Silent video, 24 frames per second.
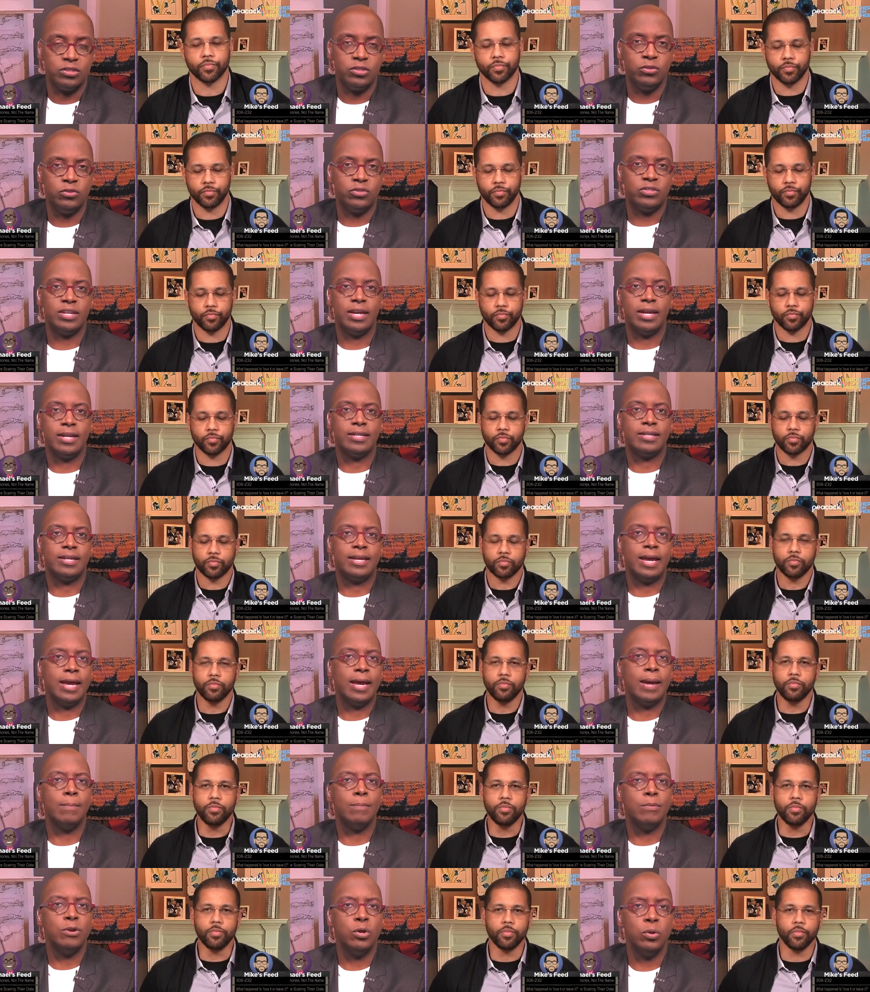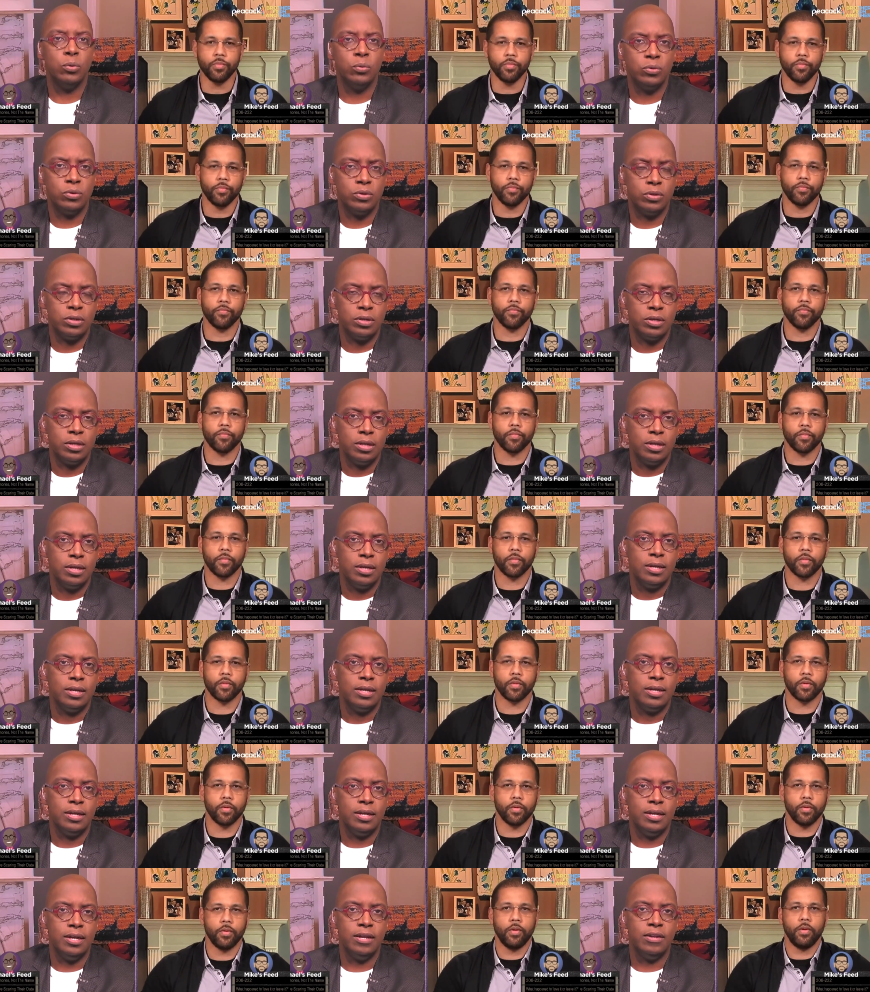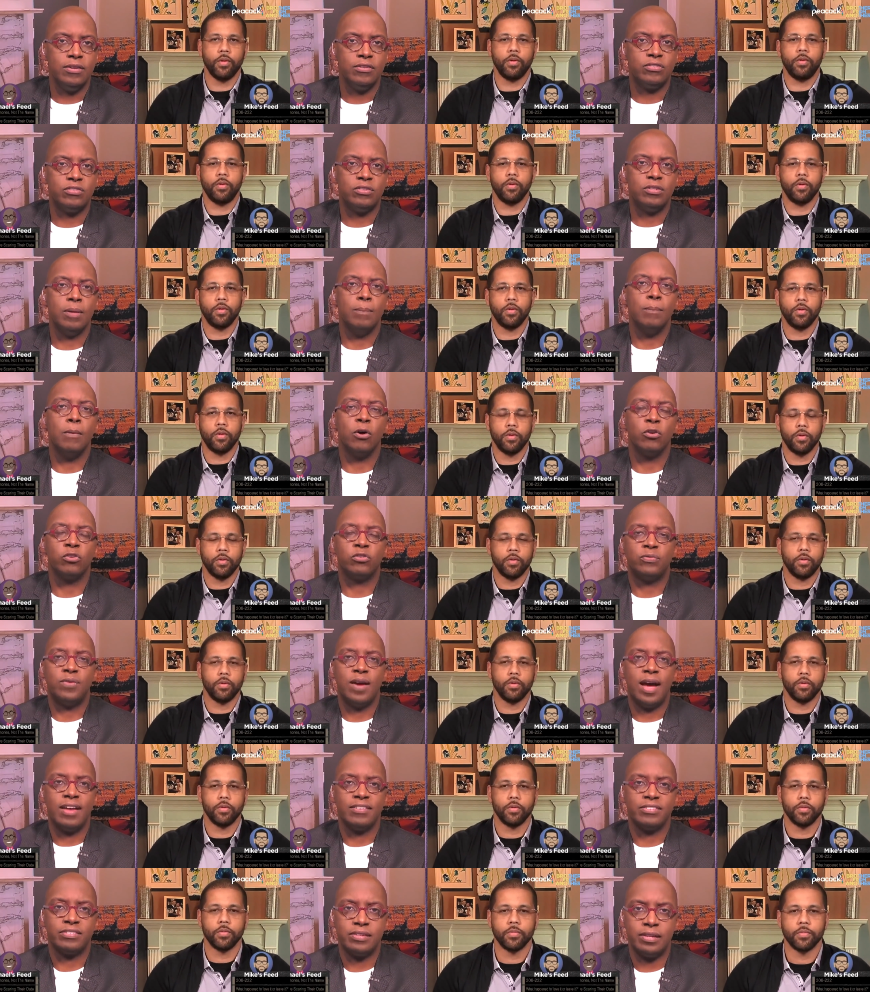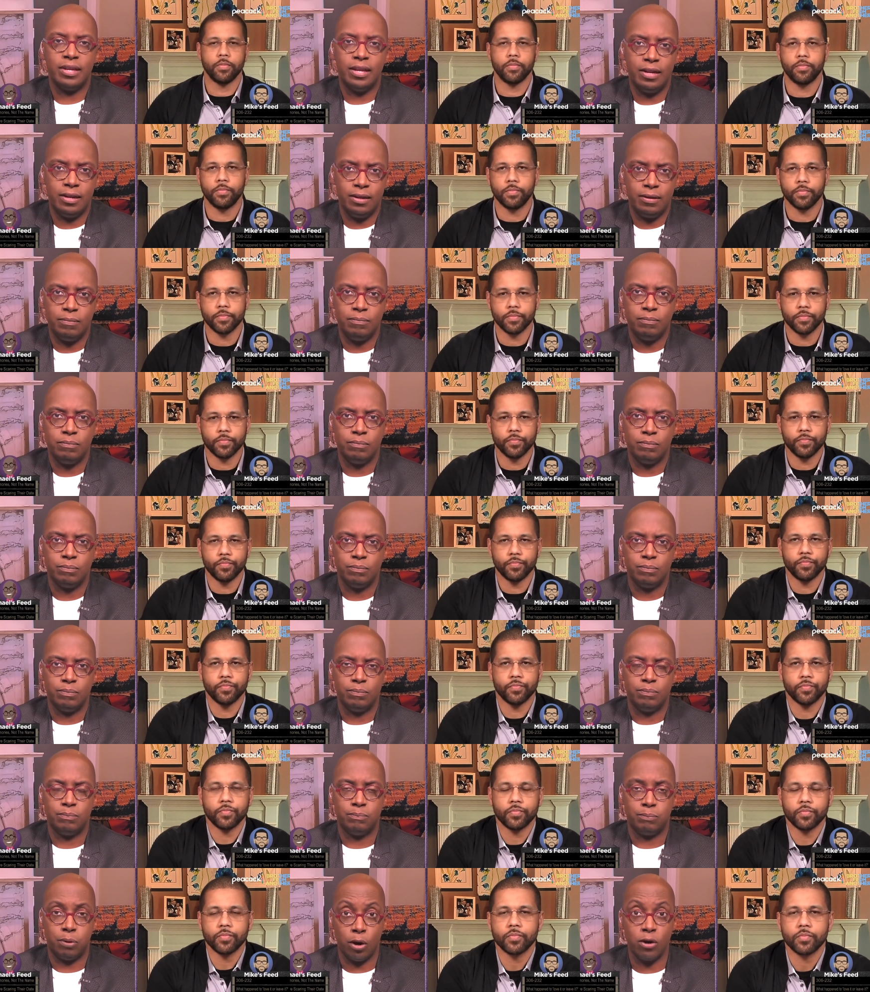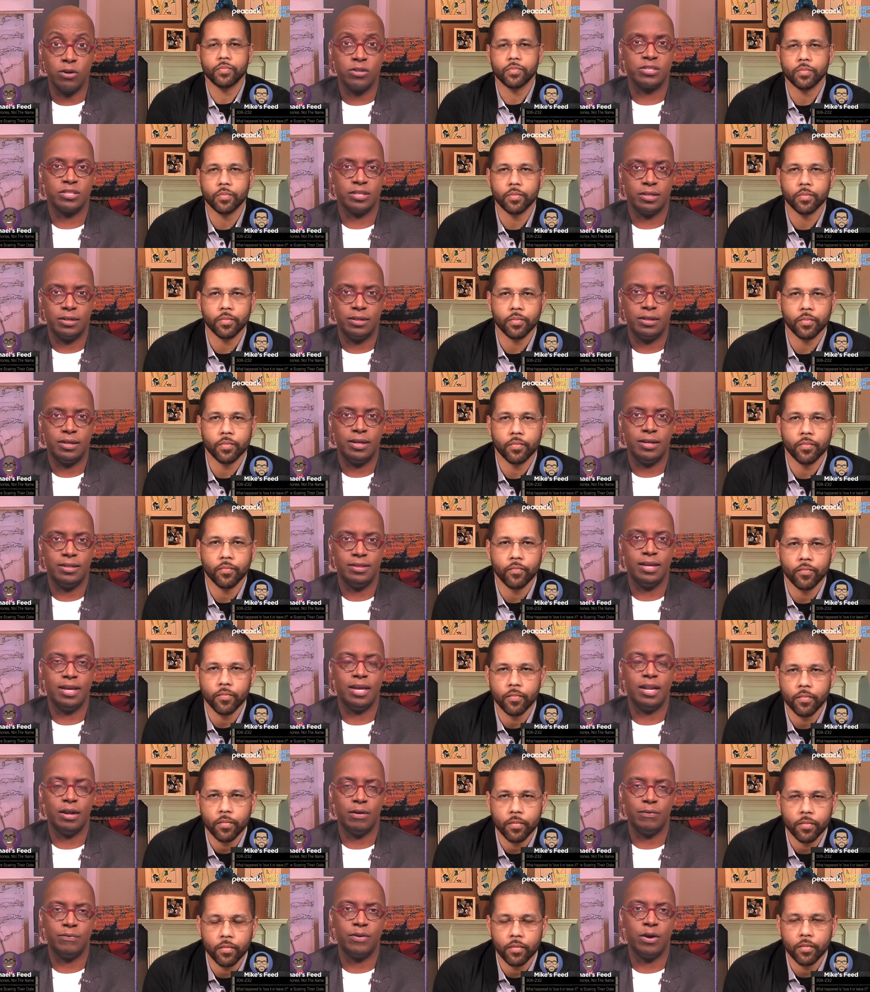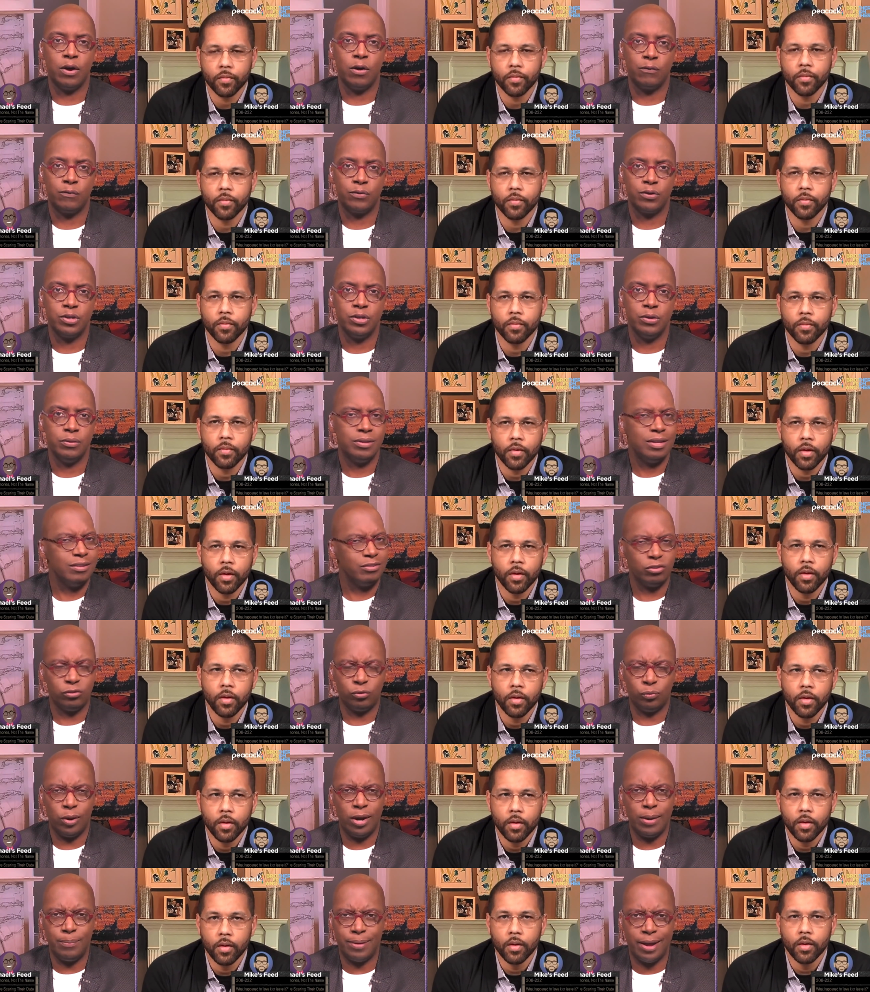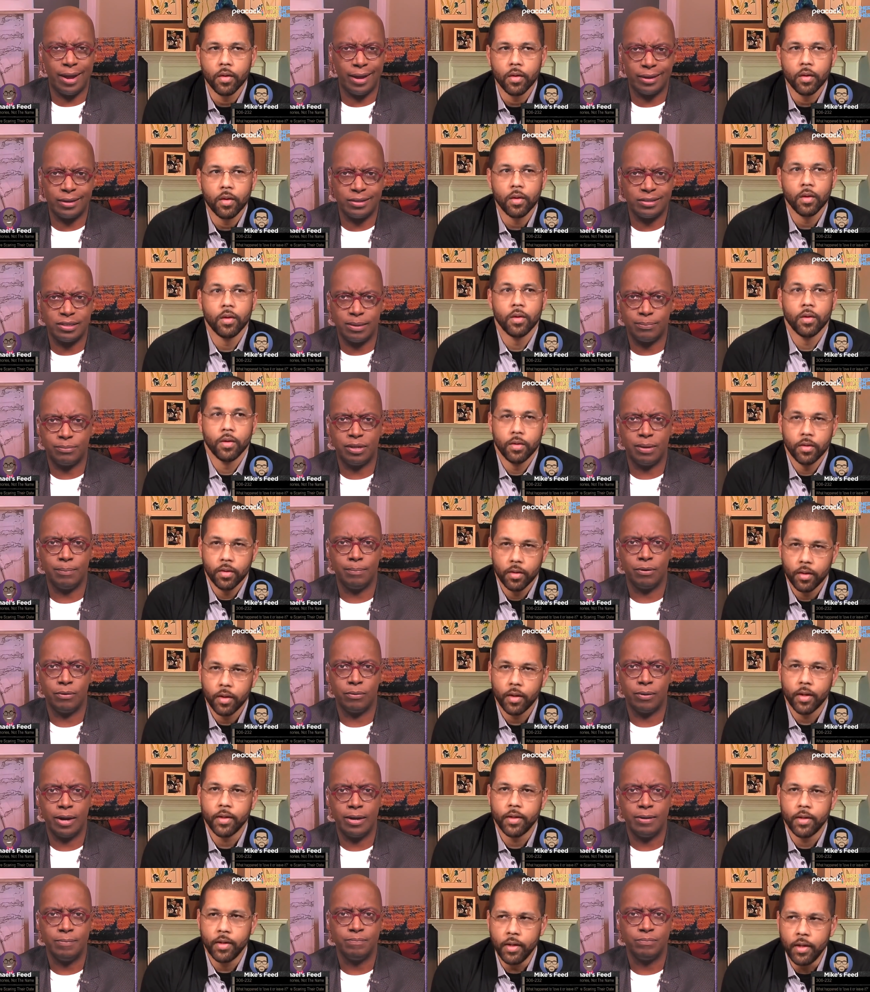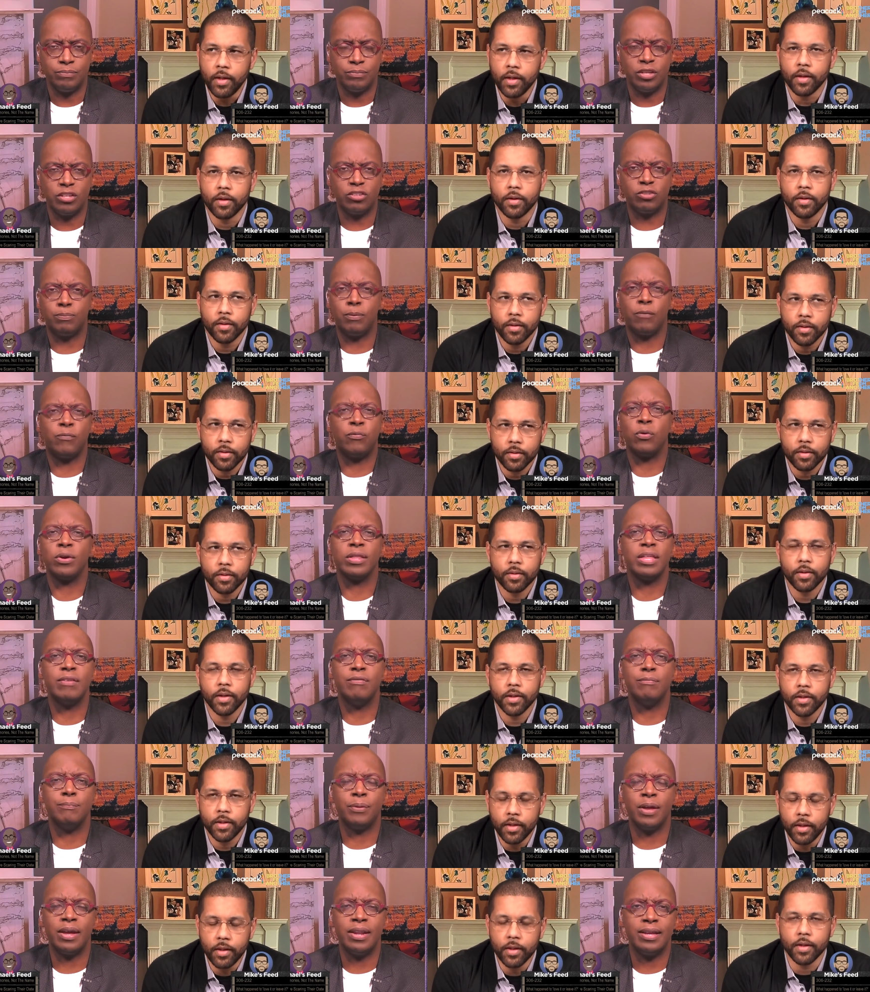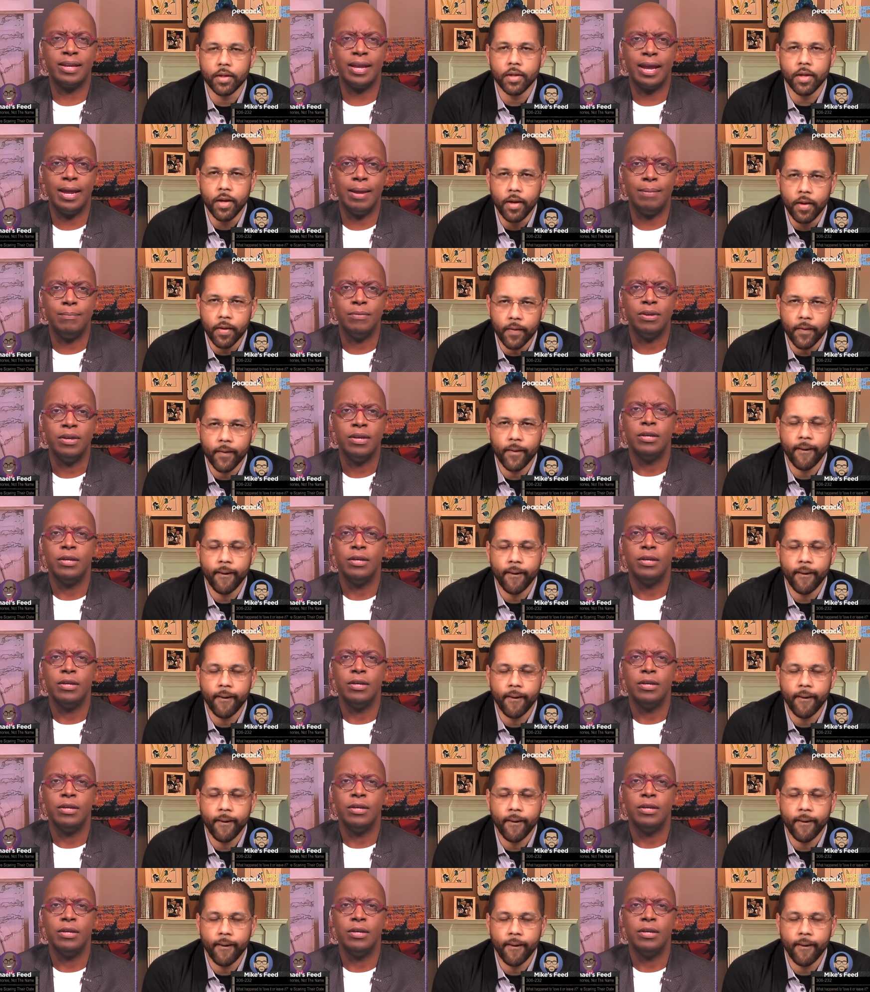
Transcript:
Speaker 1: you said Cam Newton is the most fascinating person in the NFL for you. This was way back in September, right? Yeah. This is before they even yeah, played a game. Yeah.